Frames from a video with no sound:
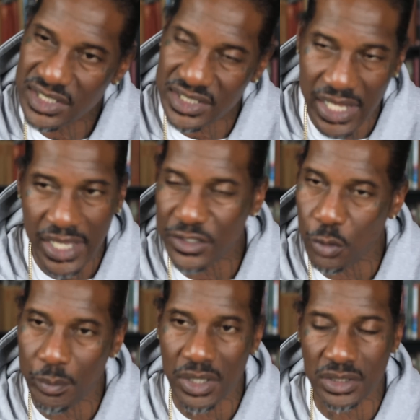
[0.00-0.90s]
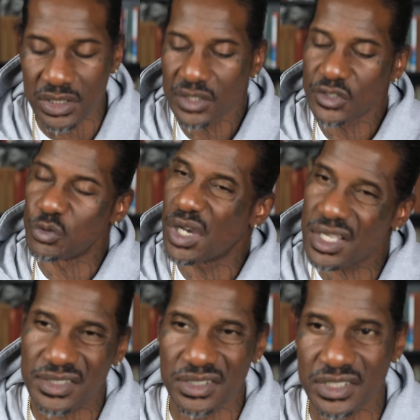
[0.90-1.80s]
stacking your money, you
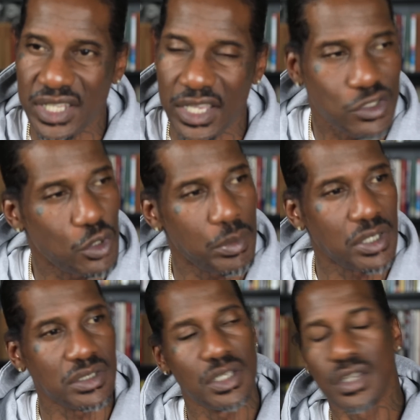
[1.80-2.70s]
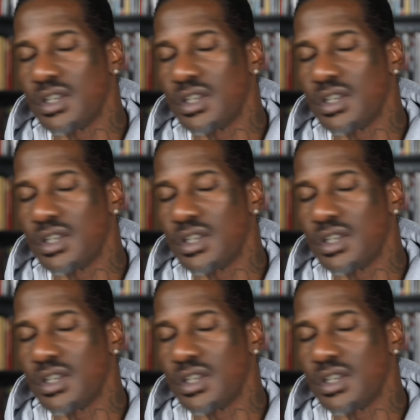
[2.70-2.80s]
hustling, stacking your money,